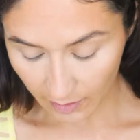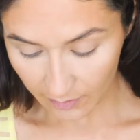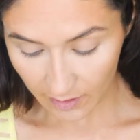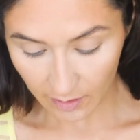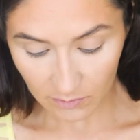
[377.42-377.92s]

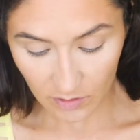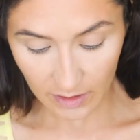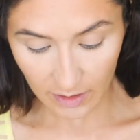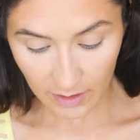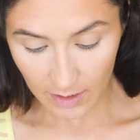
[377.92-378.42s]
think I really
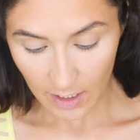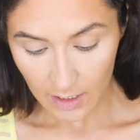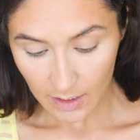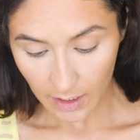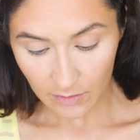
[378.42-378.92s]

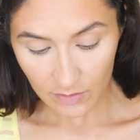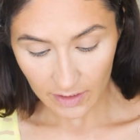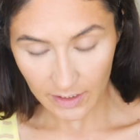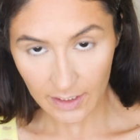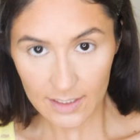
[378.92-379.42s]

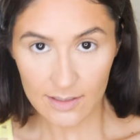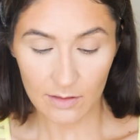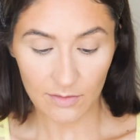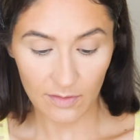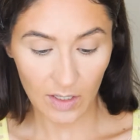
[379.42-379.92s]
need
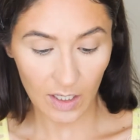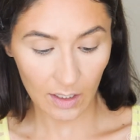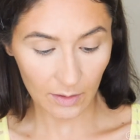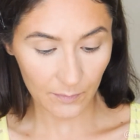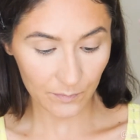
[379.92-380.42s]
something
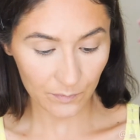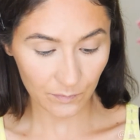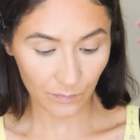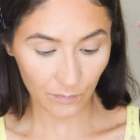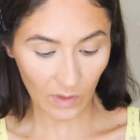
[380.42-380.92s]

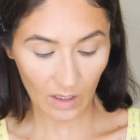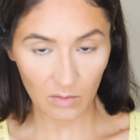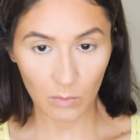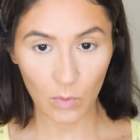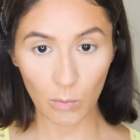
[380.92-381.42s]

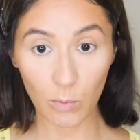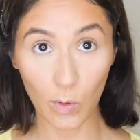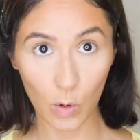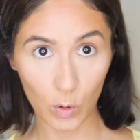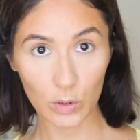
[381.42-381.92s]
more
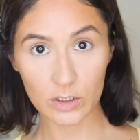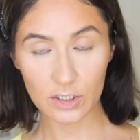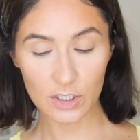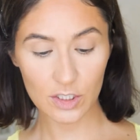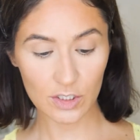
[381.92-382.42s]
bold,
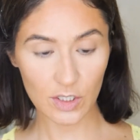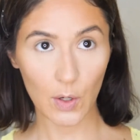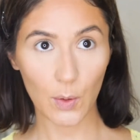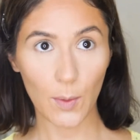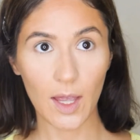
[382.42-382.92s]

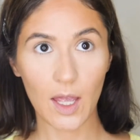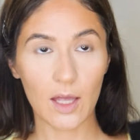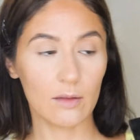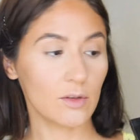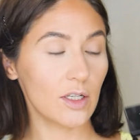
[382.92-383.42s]
so
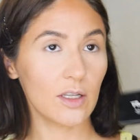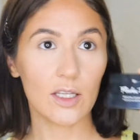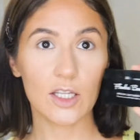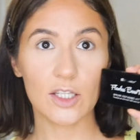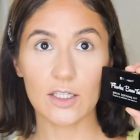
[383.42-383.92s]
I'm gonna
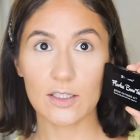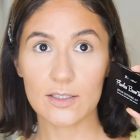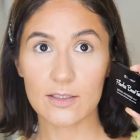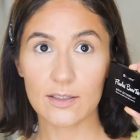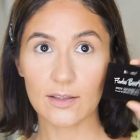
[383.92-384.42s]

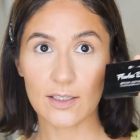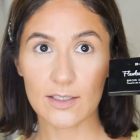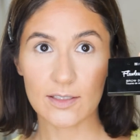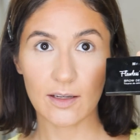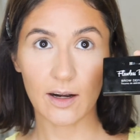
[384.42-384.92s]
use
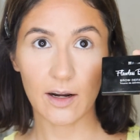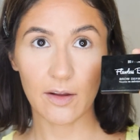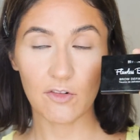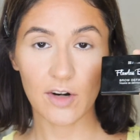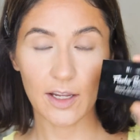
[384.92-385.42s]
this guy
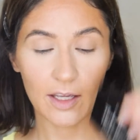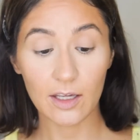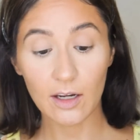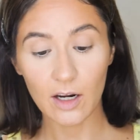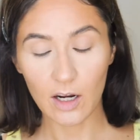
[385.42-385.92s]
right
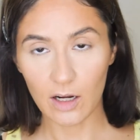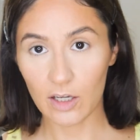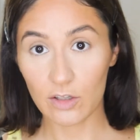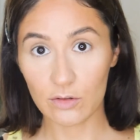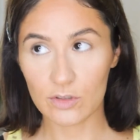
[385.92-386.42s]
here. I
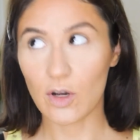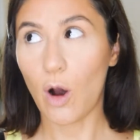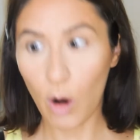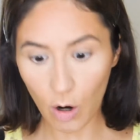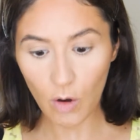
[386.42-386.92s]
use
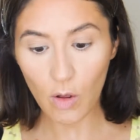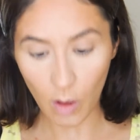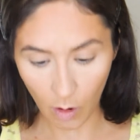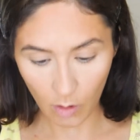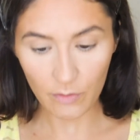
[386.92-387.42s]
all
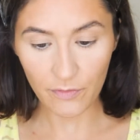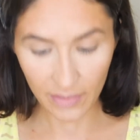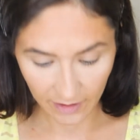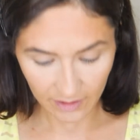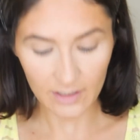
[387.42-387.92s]
of
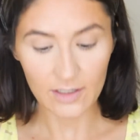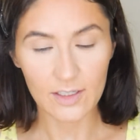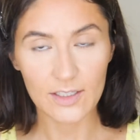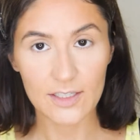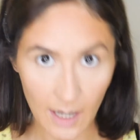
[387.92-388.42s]
the
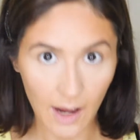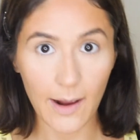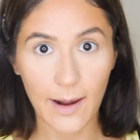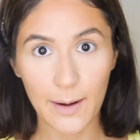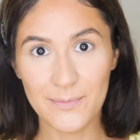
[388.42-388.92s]
time.